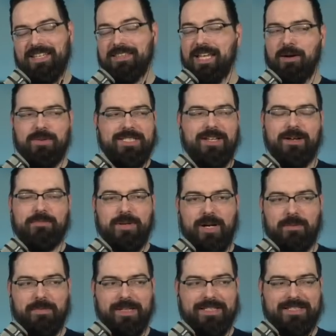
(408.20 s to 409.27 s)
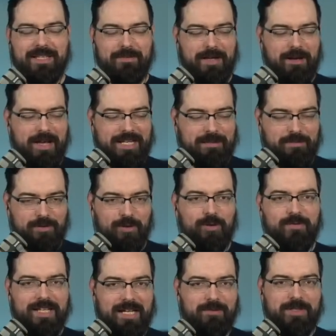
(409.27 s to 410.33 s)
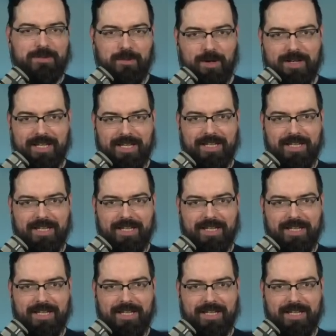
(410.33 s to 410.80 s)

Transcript: That was on purpose. I mean, I had to prove that it was working,